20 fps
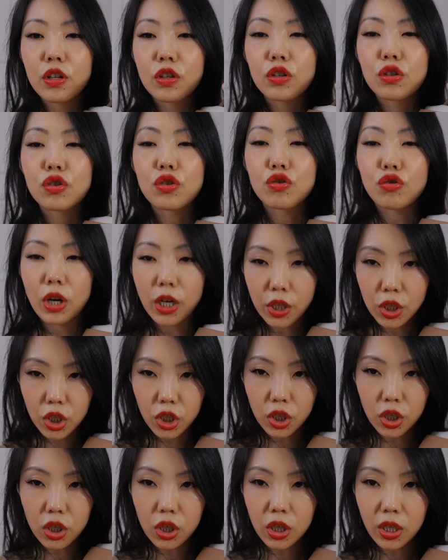
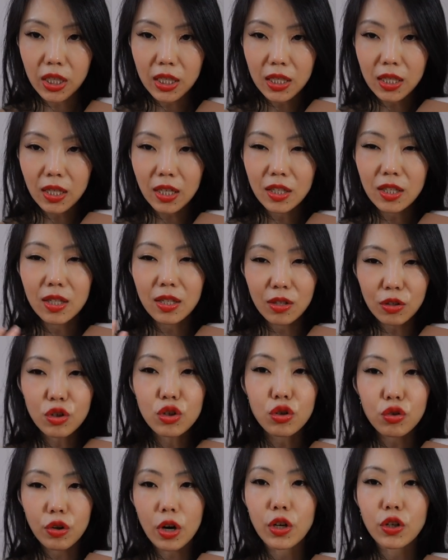structure it's it's still
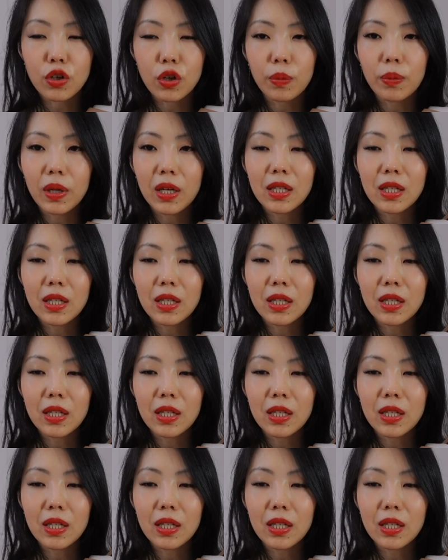structure but